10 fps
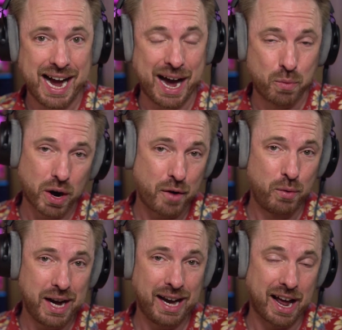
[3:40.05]
And what I
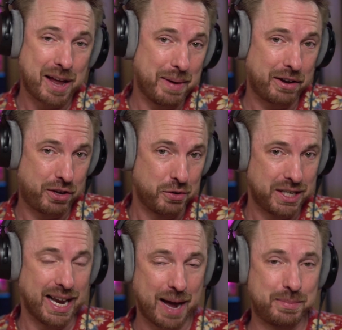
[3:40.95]
really like about
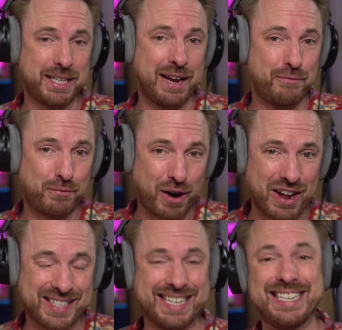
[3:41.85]
Kyutai Labs in
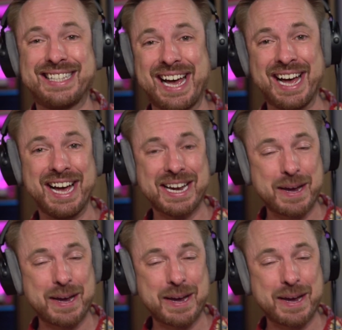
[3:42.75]
France is they're